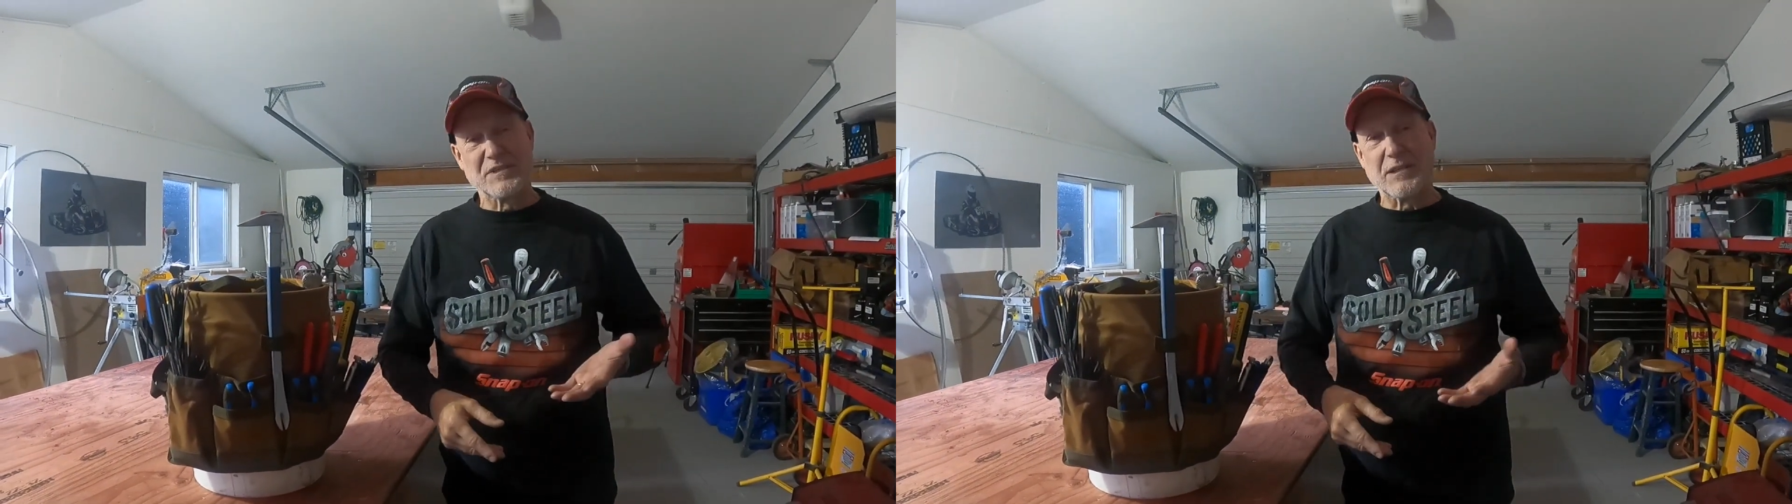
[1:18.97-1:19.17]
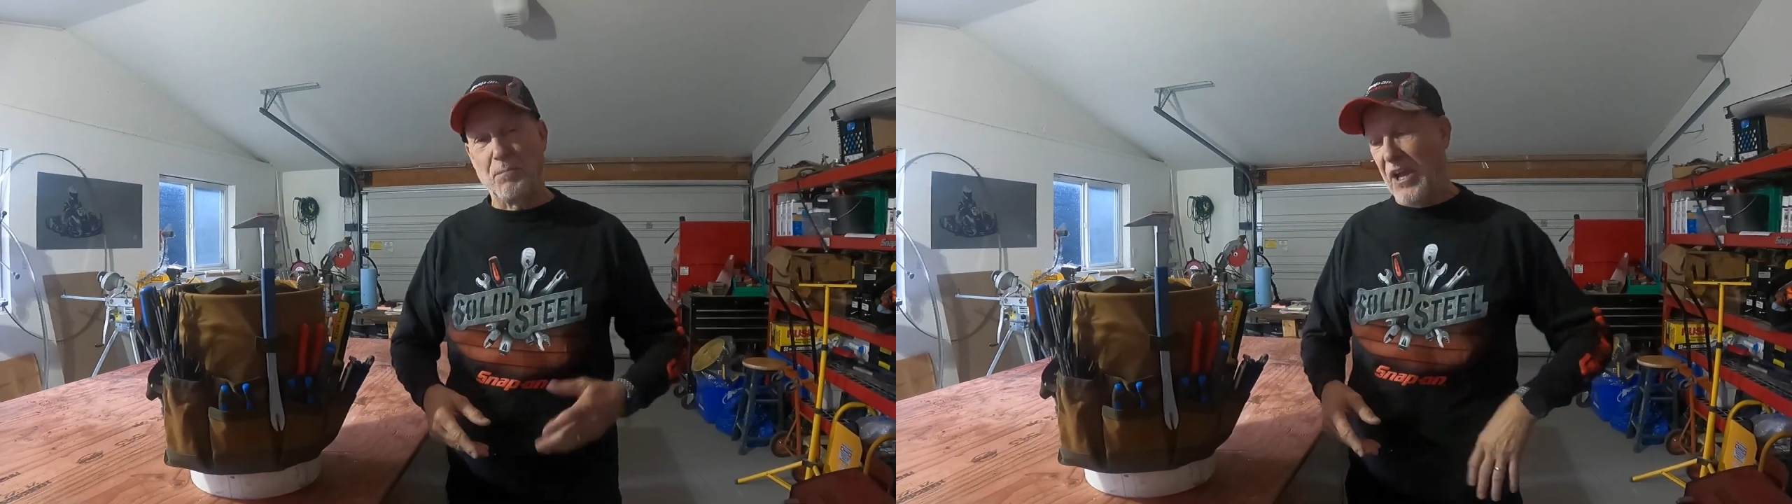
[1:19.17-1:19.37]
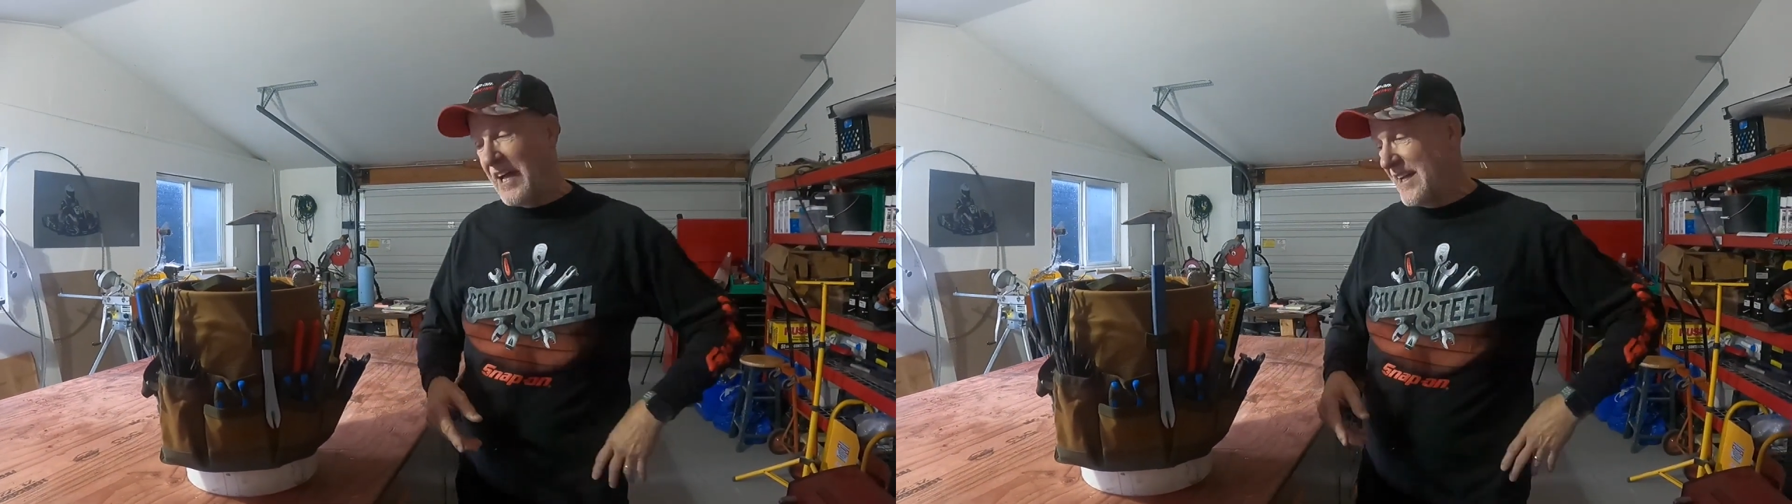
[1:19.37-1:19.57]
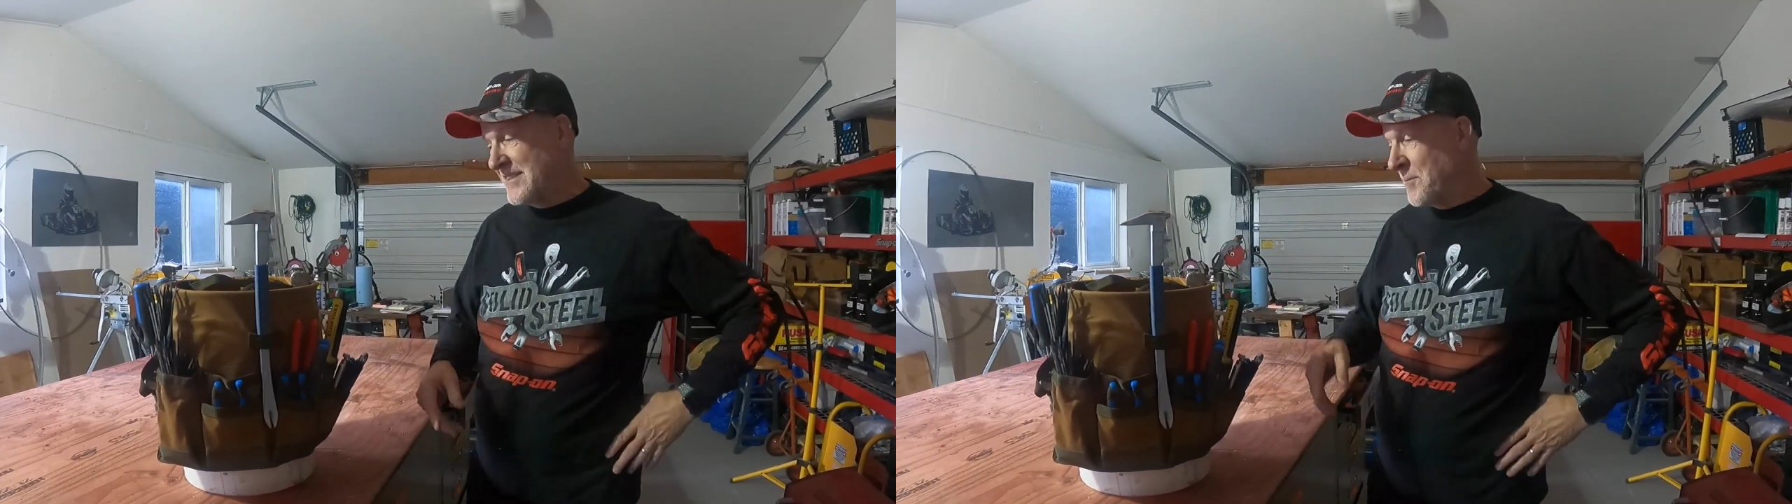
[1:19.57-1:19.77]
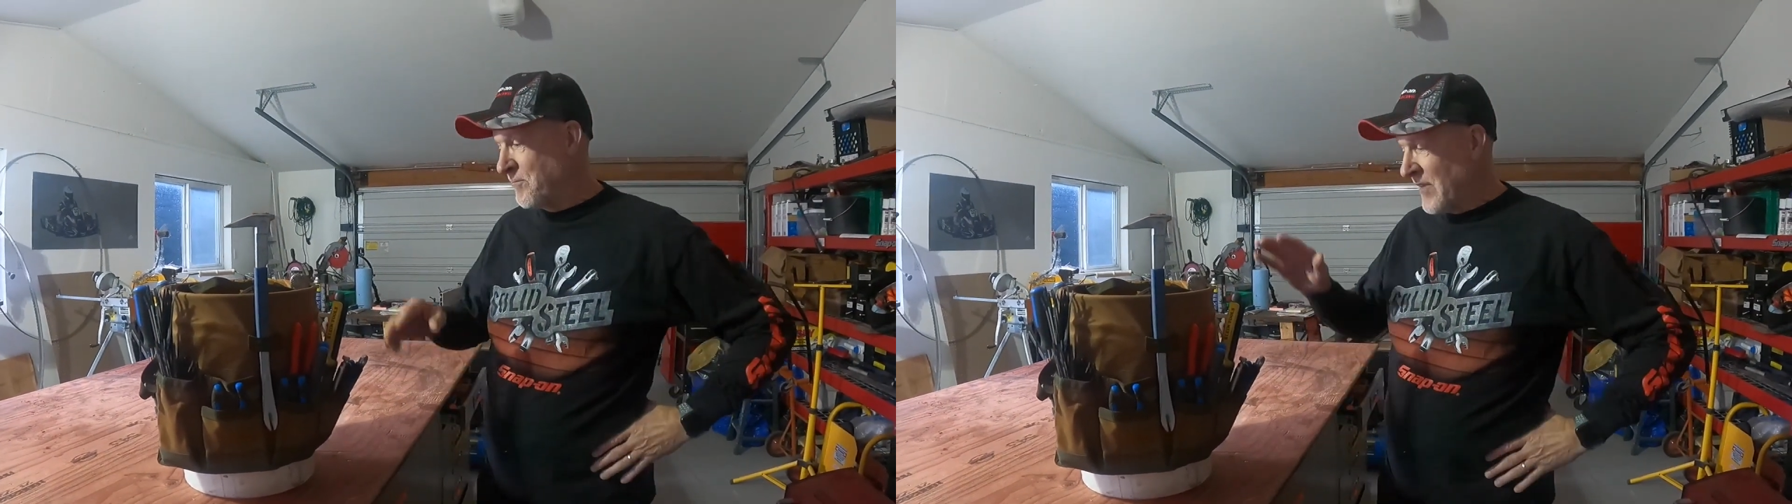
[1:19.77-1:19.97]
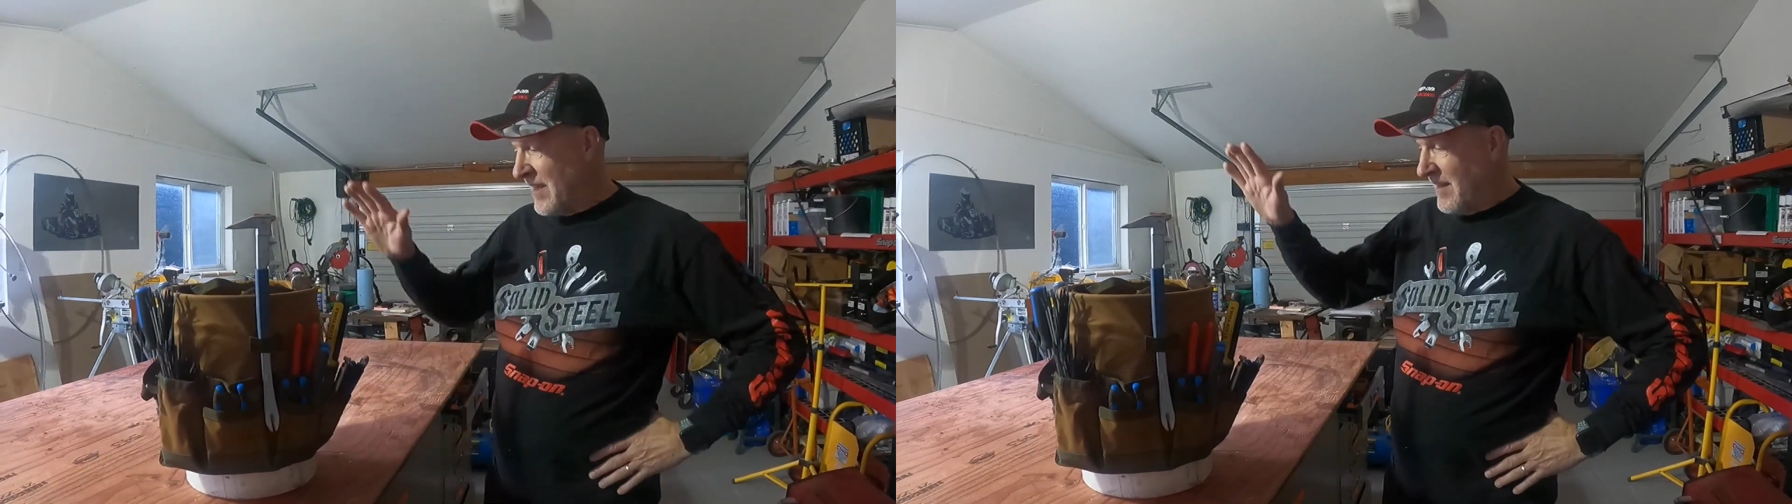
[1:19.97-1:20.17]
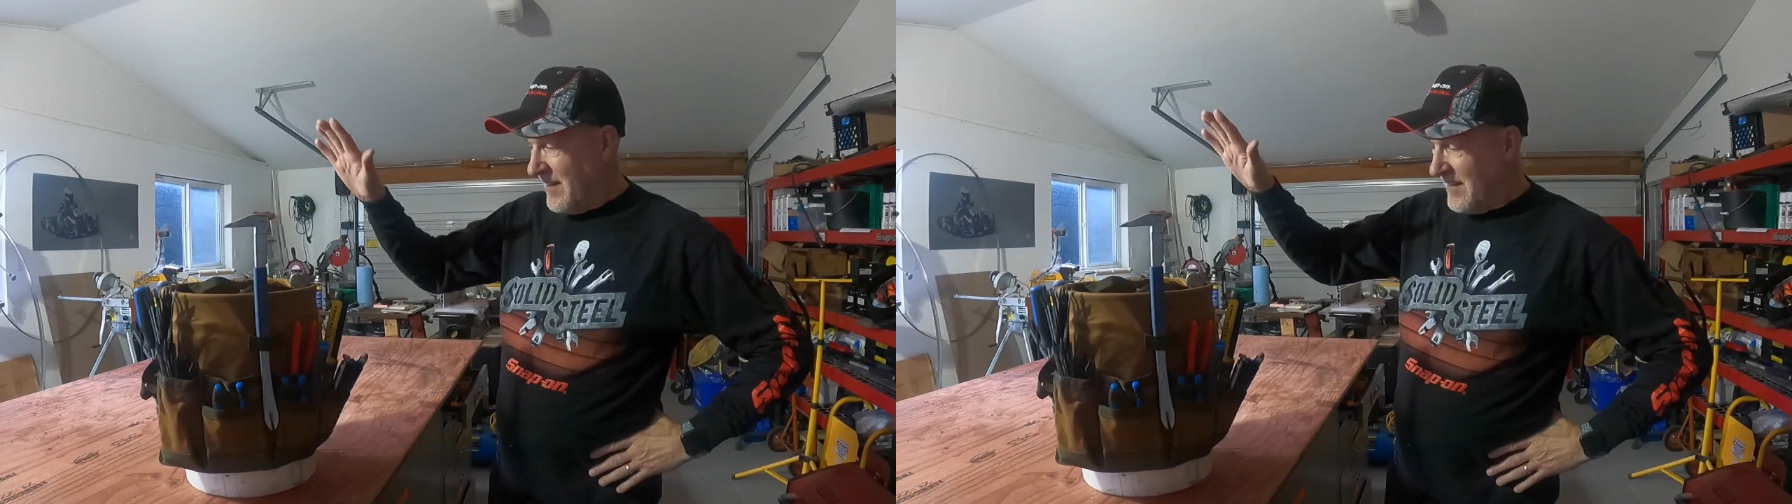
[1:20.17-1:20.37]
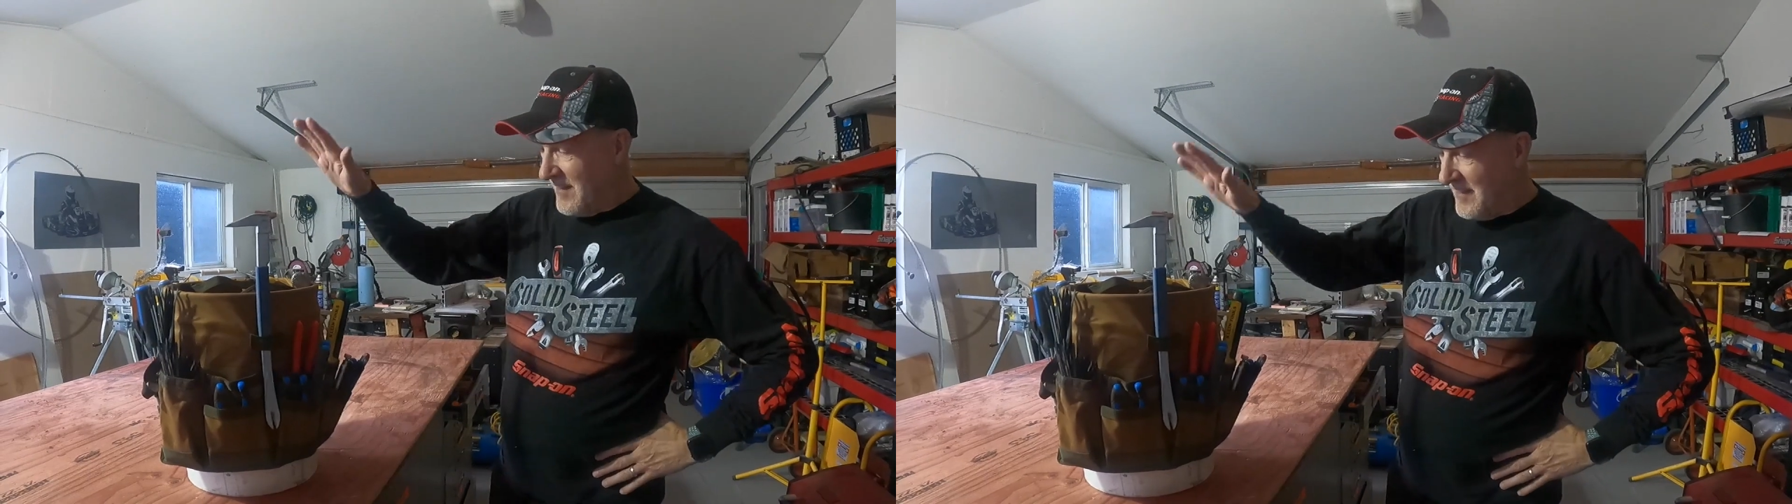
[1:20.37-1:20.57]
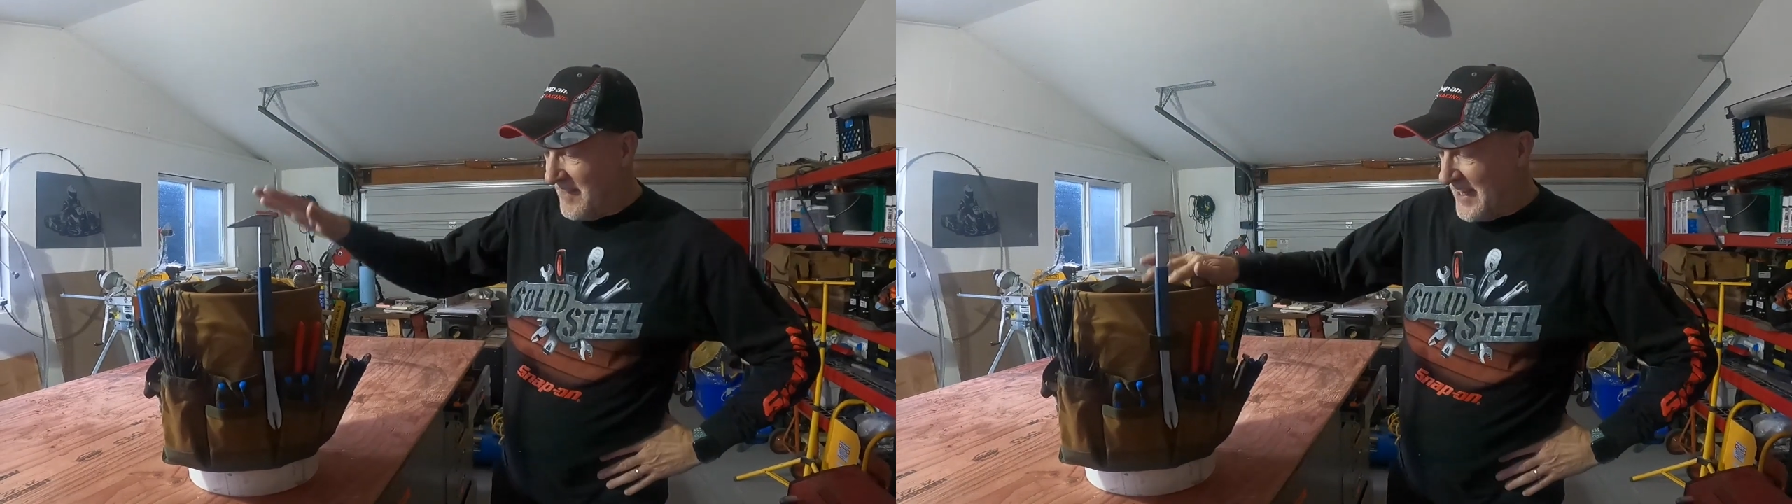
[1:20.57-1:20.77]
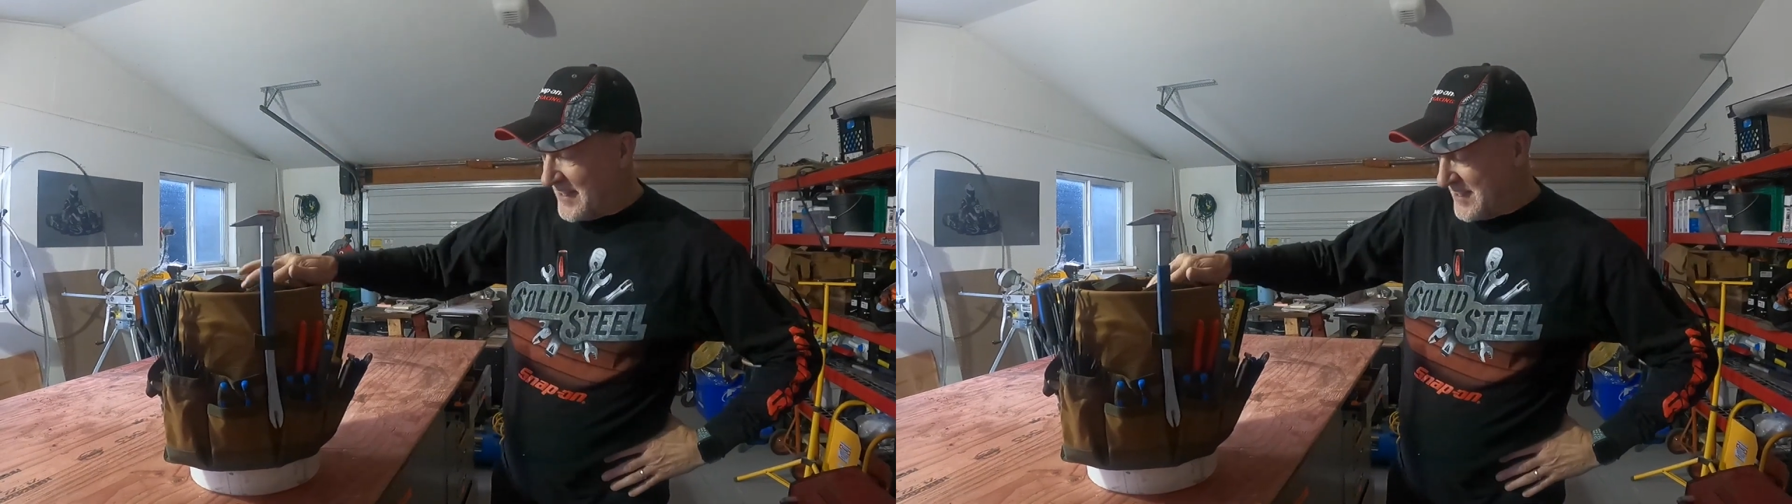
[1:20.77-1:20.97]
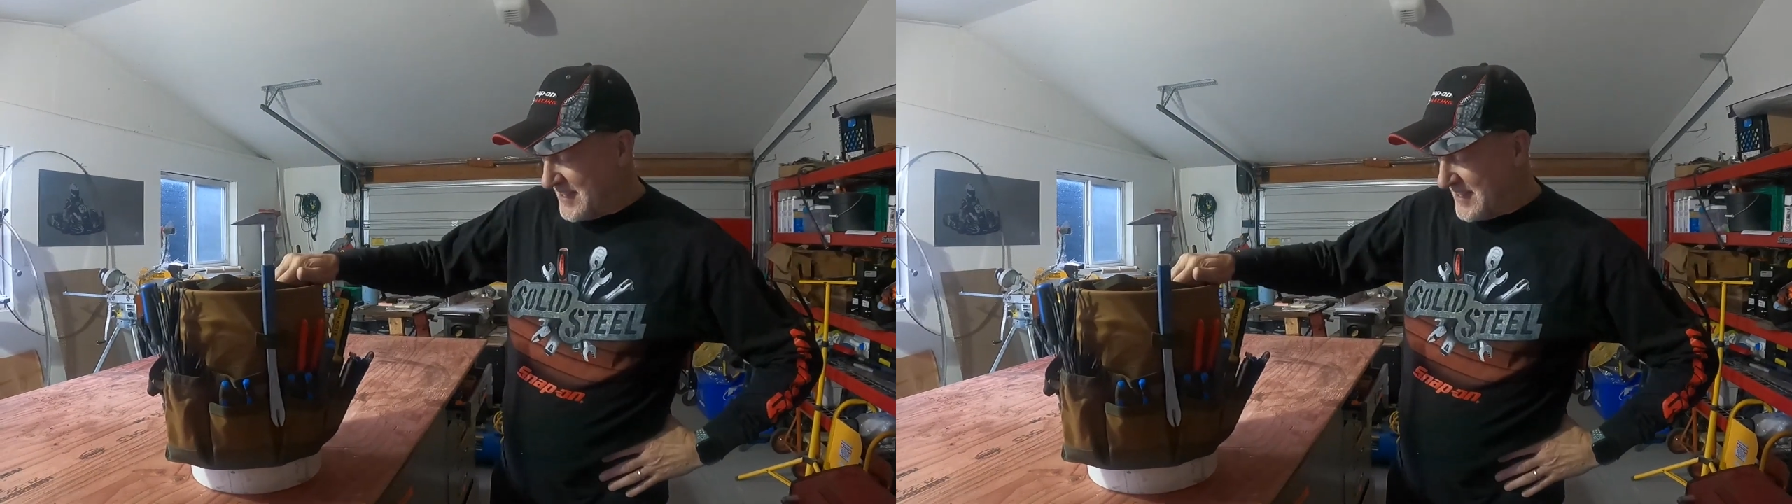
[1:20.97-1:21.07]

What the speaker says: supplies. This